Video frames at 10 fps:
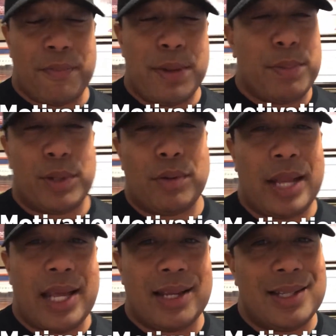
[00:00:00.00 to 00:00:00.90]
And people don't
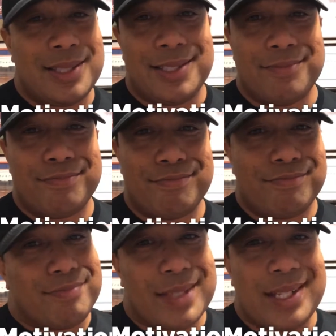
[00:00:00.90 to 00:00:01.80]
like us,
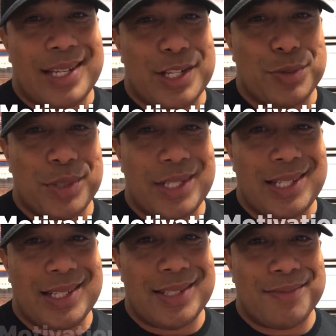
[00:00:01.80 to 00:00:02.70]
and it is what it
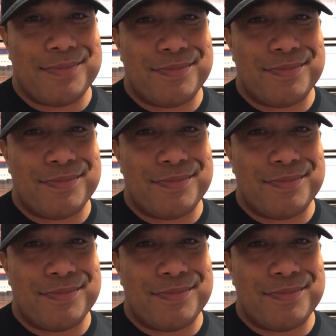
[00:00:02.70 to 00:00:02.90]
is.